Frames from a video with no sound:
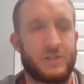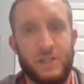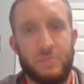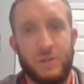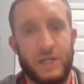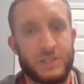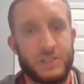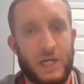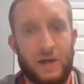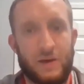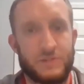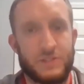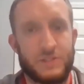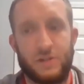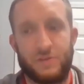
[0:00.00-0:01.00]
eBay's
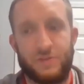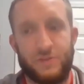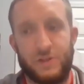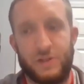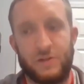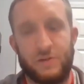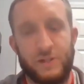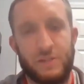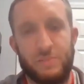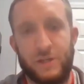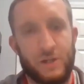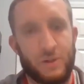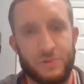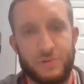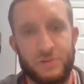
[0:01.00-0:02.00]
obviously,
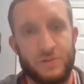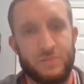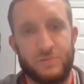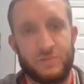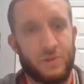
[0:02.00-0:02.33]
eBay owns the